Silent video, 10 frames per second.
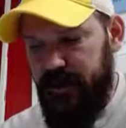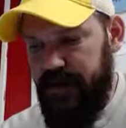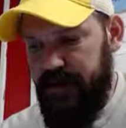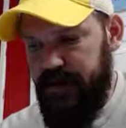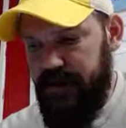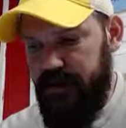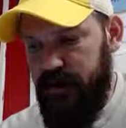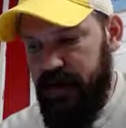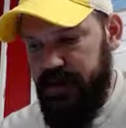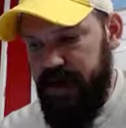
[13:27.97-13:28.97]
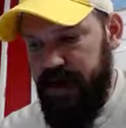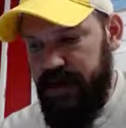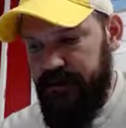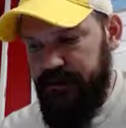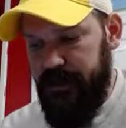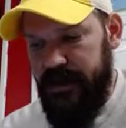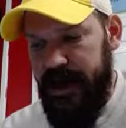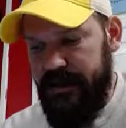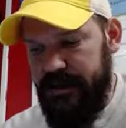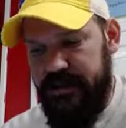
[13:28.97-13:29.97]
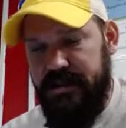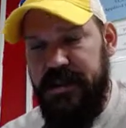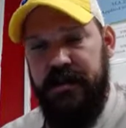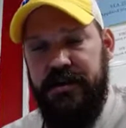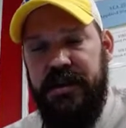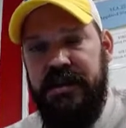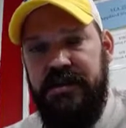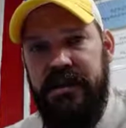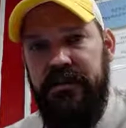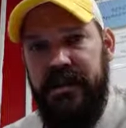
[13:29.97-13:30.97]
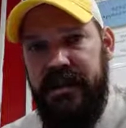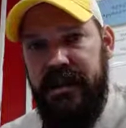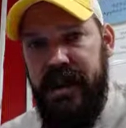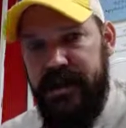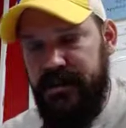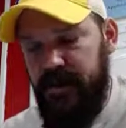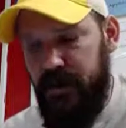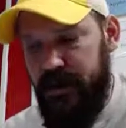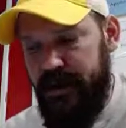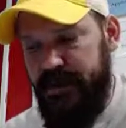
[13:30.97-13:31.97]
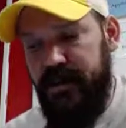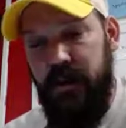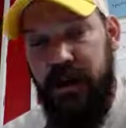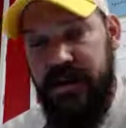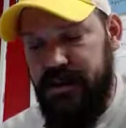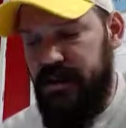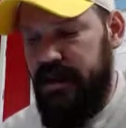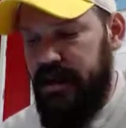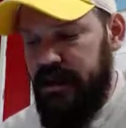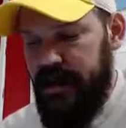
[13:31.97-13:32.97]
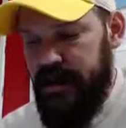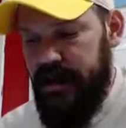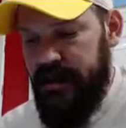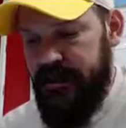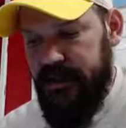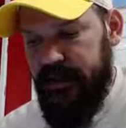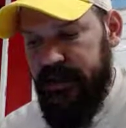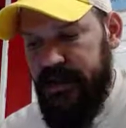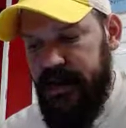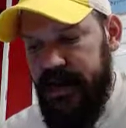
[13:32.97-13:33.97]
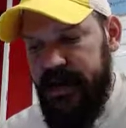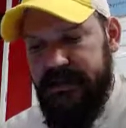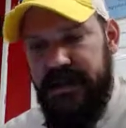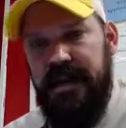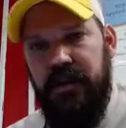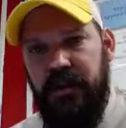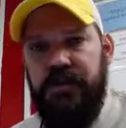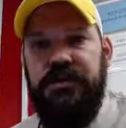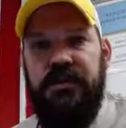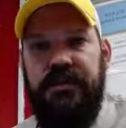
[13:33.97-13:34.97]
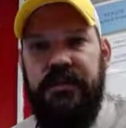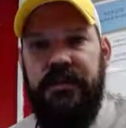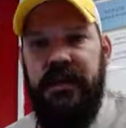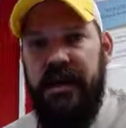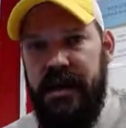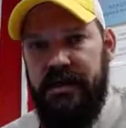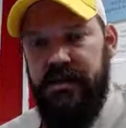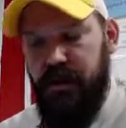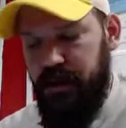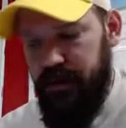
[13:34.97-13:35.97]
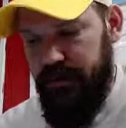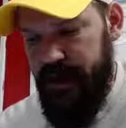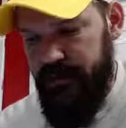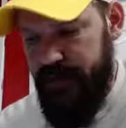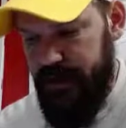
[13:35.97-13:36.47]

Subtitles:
of a quadratic. The axis of symmetry is simply the x-coordinate. It's an equation, and it's simply x equals the x-coordinate of that